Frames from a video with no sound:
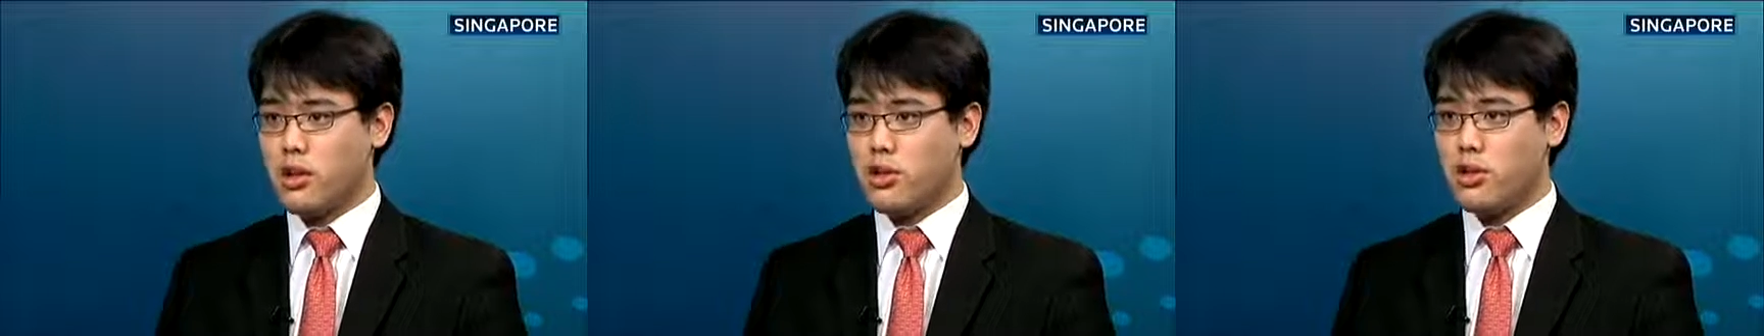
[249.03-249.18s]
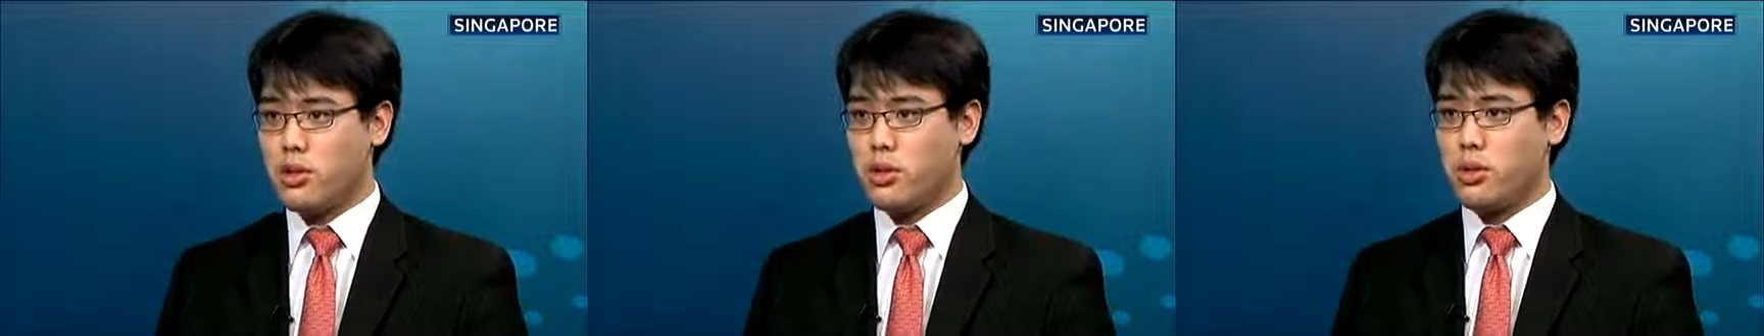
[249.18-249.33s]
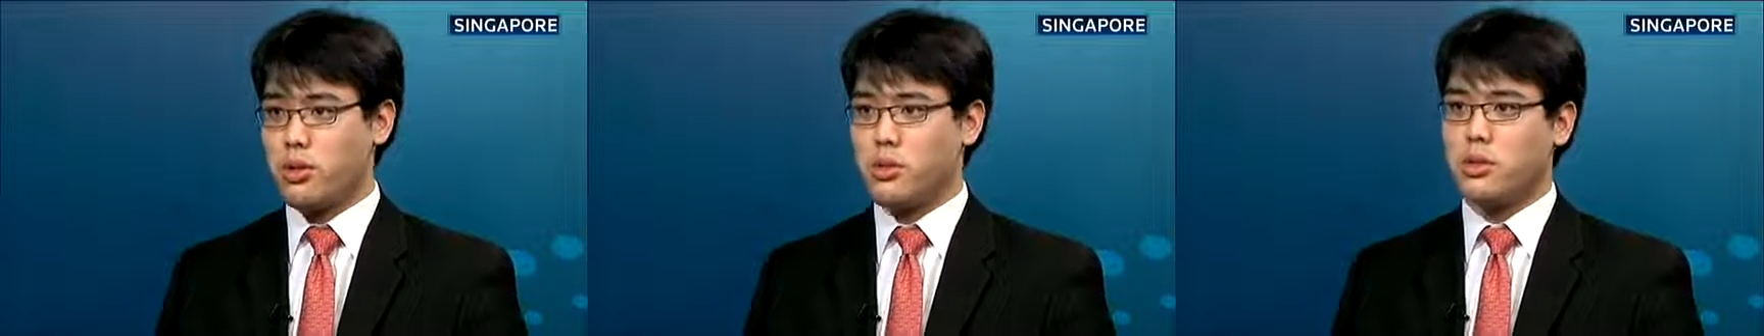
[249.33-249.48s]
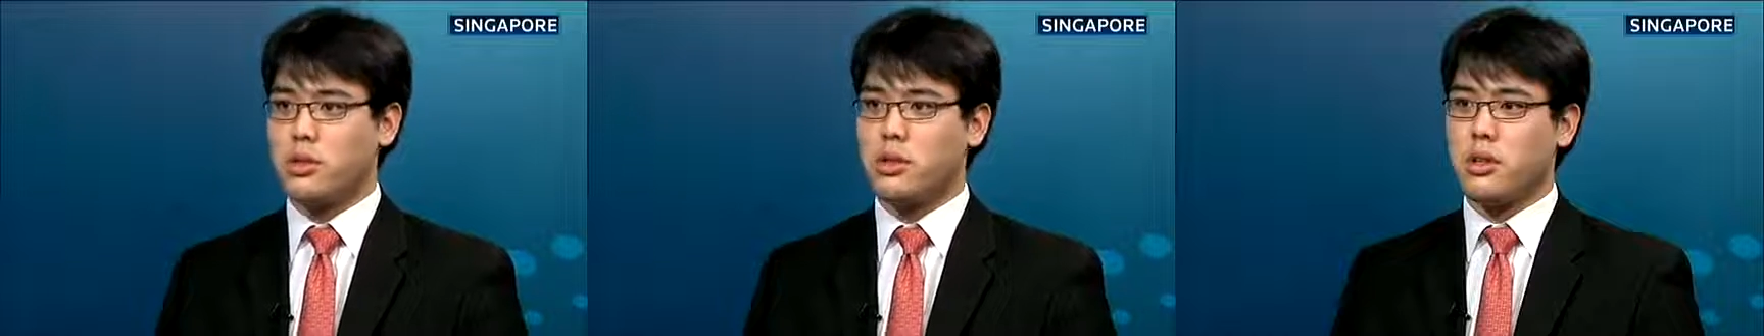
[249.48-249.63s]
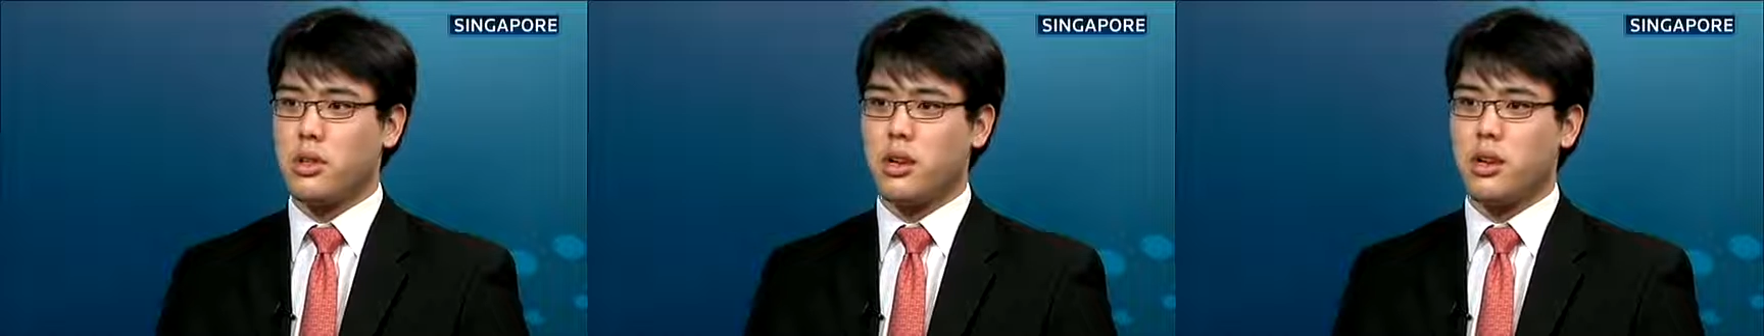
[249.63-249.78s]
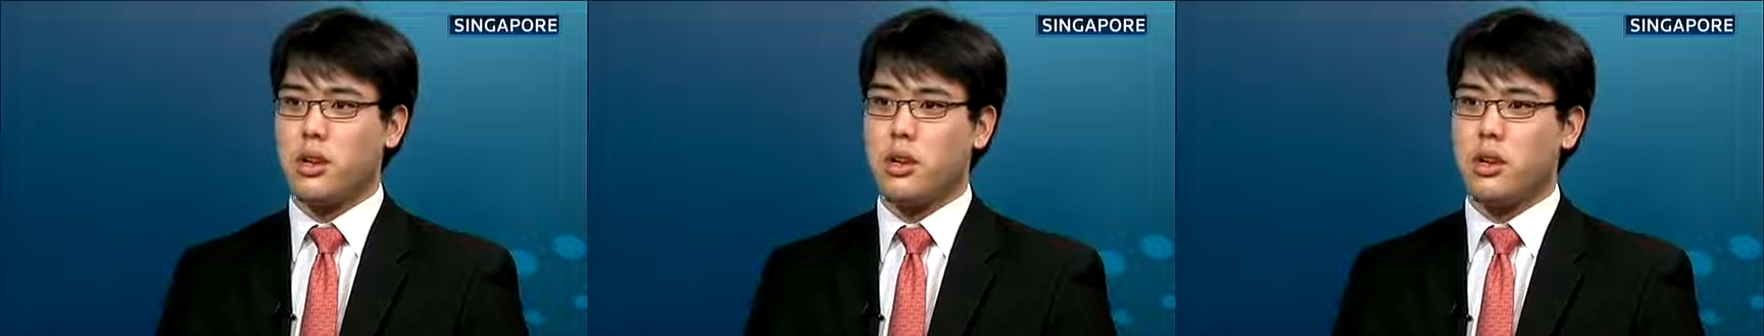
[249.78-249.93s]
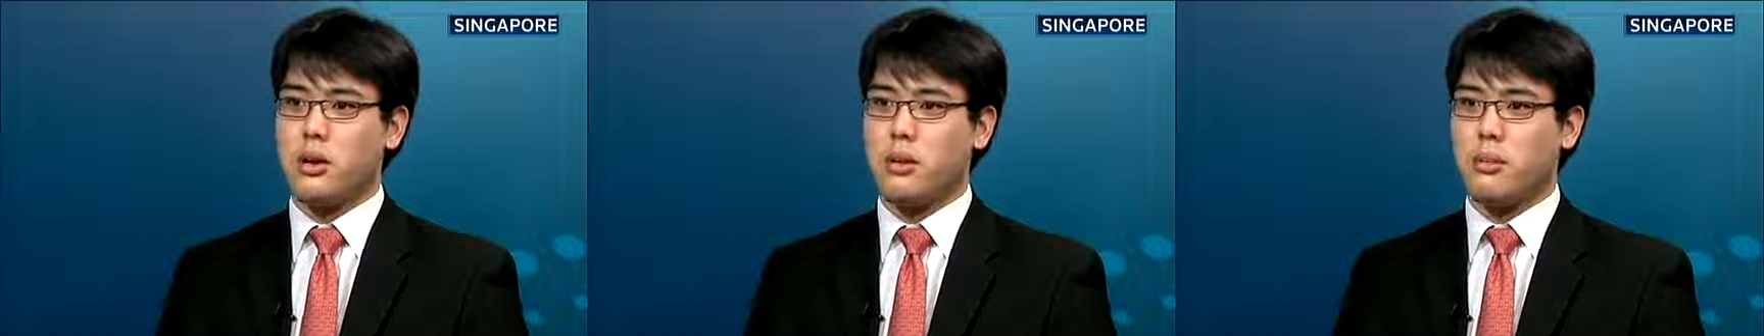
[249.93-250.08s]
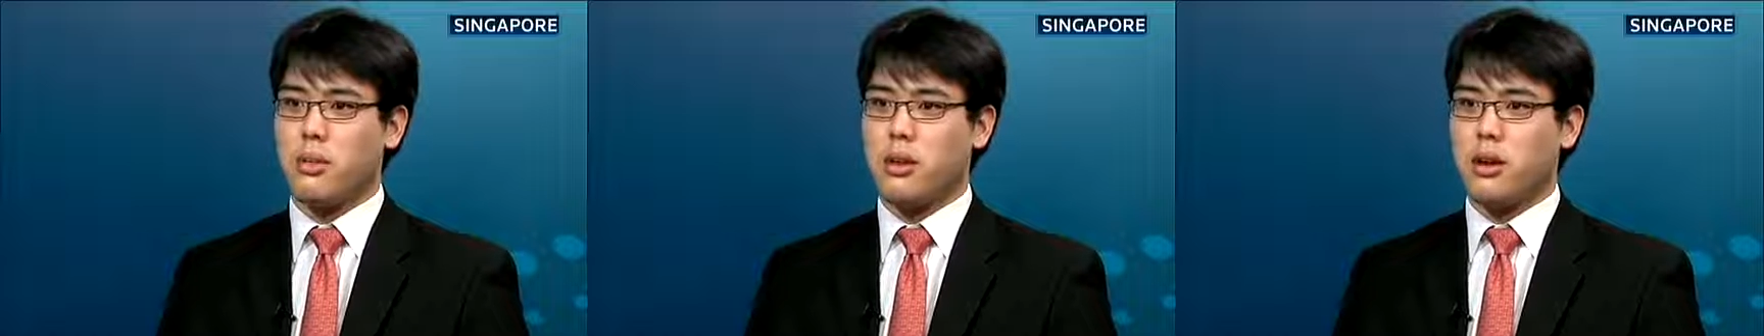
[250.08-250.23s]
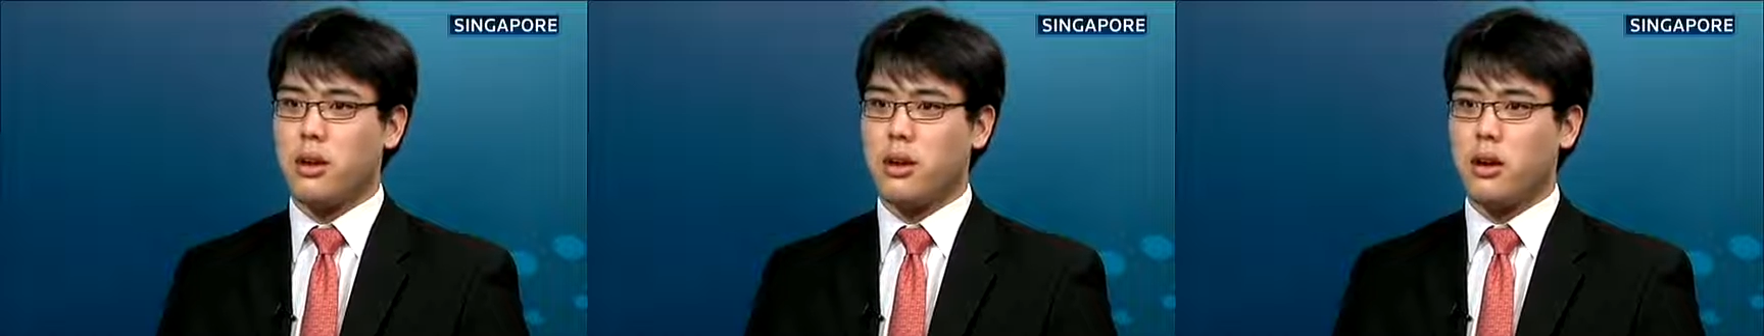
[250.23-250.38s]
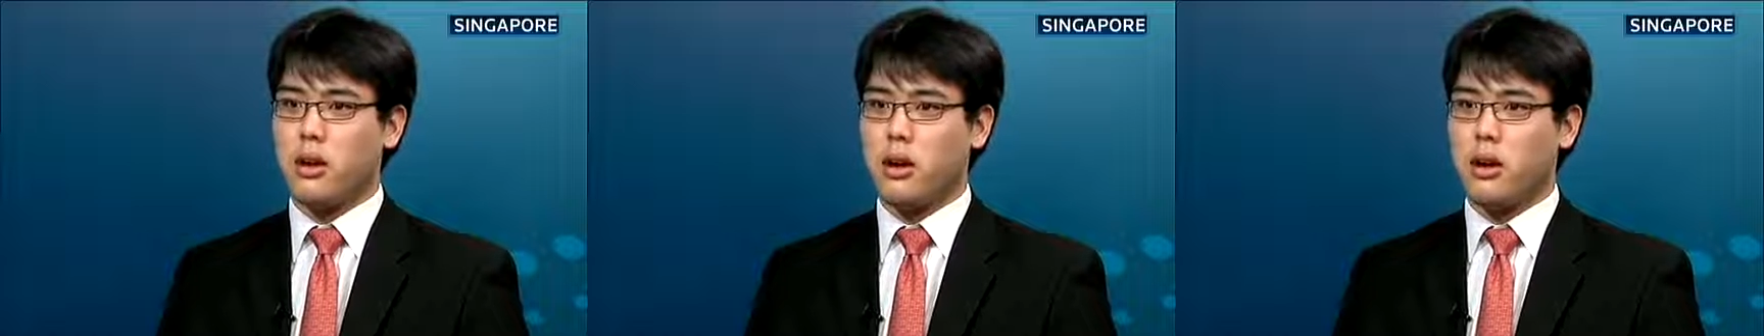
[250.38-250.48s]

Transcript: issues um, uh,